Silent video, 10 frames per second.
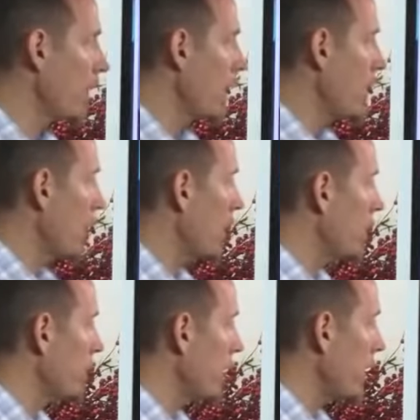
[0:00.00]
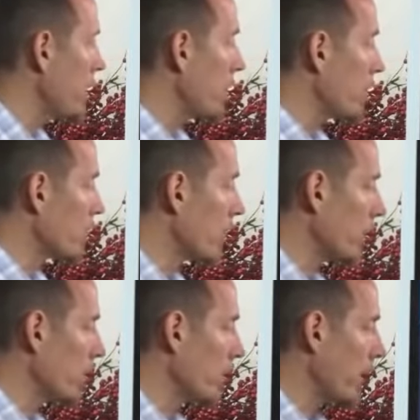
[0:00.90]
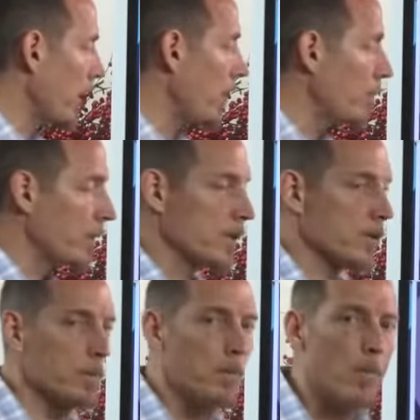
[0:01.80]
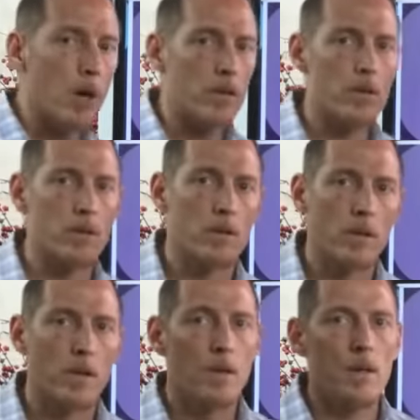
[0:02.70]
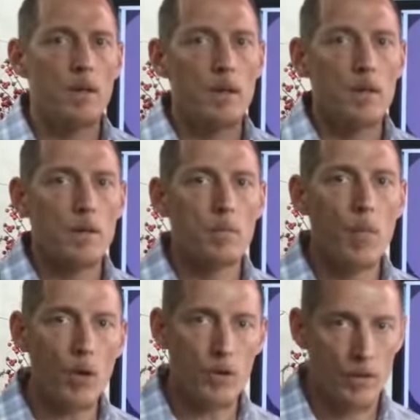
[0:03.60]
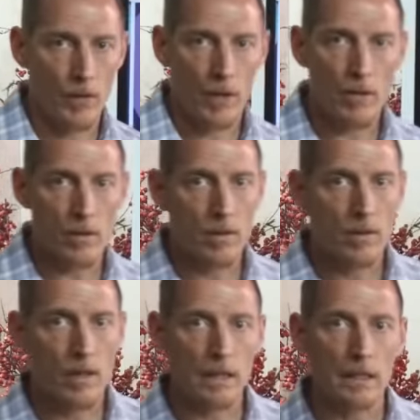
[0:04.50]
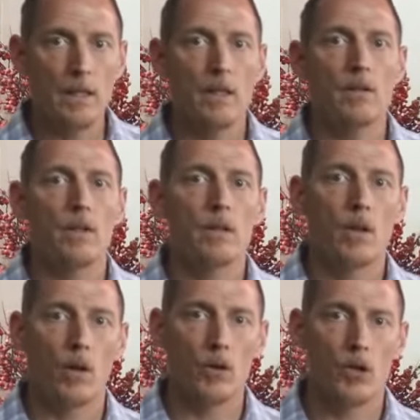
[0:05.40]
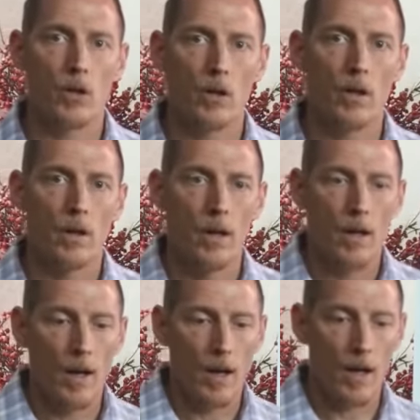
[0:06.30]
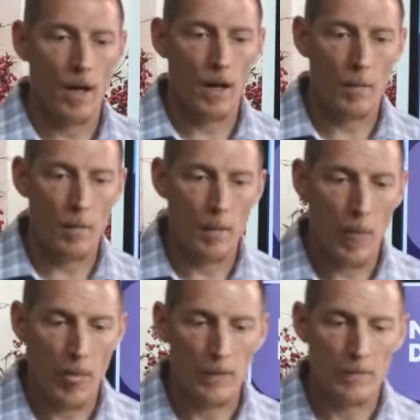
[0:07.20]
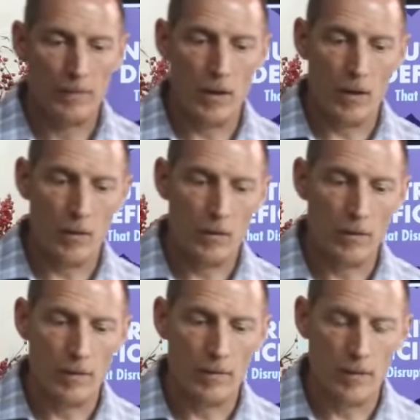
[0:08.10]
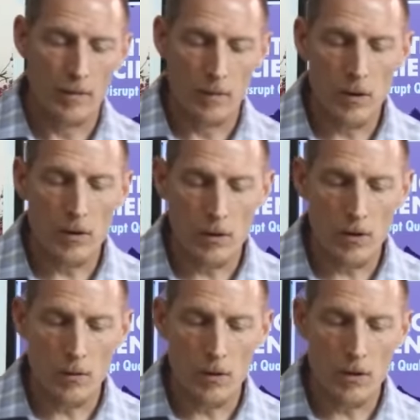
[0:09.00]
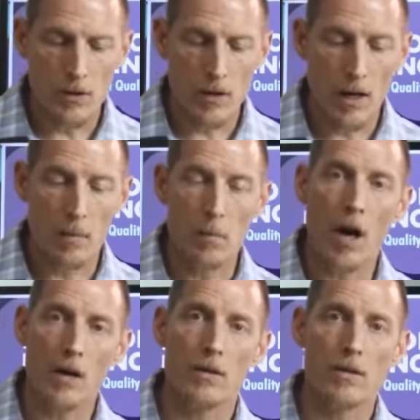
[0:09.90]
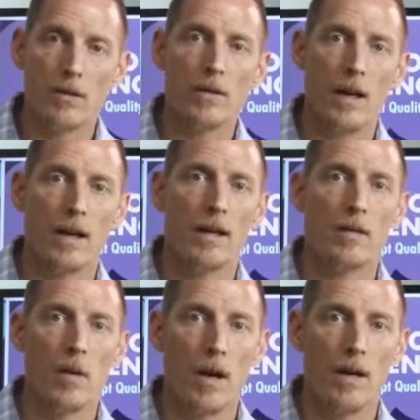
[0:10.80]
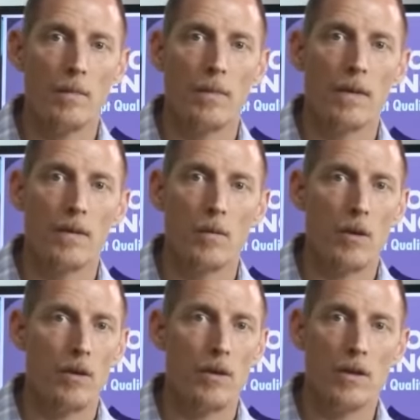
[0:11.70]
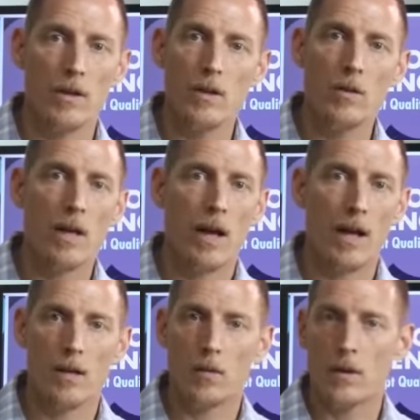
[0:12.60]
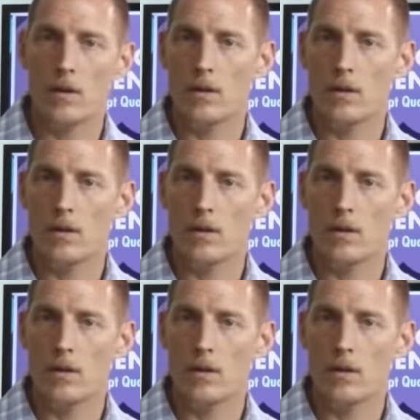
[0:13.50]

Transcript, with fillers: of things that really, really help because most most of us that live in culture, um, you know, we'll just we'll just say in modern society, right? Whether you're in the UK or whether you're in